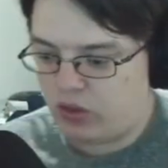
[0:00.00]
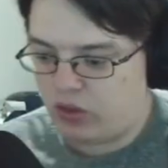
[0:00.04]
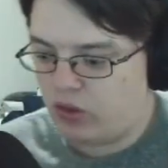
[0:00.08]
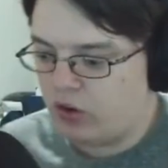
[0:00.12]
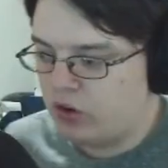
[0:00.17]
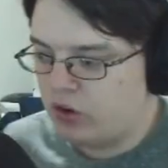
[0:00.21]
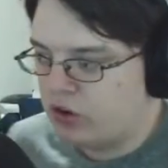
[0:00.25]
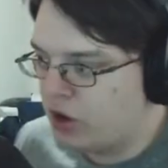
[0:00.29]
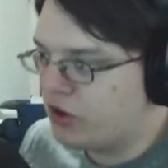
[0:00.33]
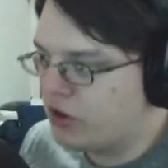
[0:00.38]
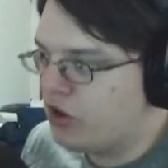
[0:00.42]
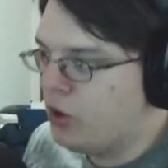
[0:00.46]

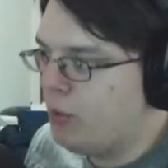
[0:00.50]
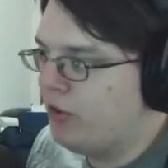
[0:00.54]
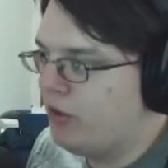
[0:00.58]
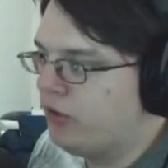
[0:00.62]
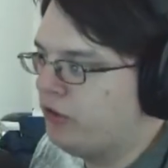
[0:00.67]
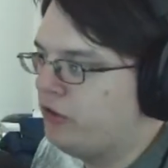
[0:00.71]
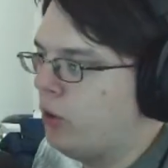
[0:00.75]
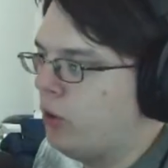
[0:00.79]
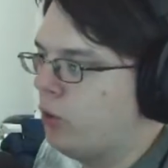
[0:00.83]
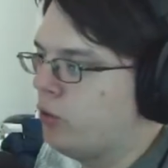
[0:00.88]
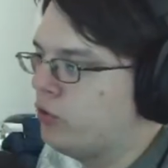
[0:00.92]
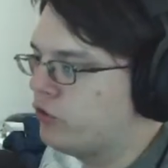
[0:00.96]
humans
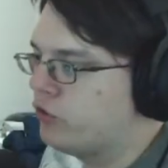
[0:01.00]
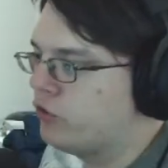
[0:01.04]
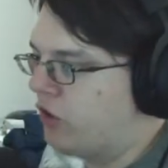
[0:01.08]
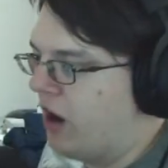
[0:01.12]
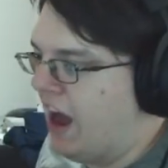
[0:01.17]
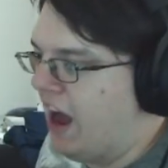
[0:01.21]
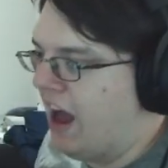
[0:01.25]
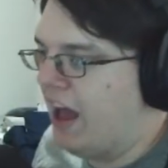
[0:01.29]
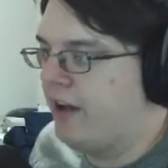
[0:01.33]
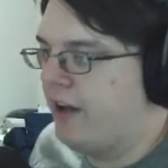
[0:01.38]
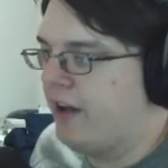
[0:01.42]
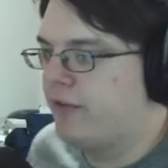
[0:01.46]
don't
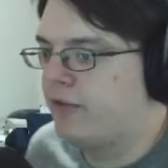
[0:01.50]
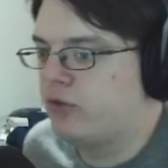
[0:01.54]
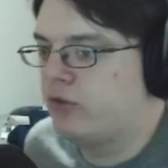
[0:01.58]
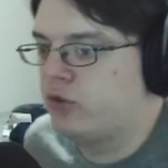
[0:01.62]
drive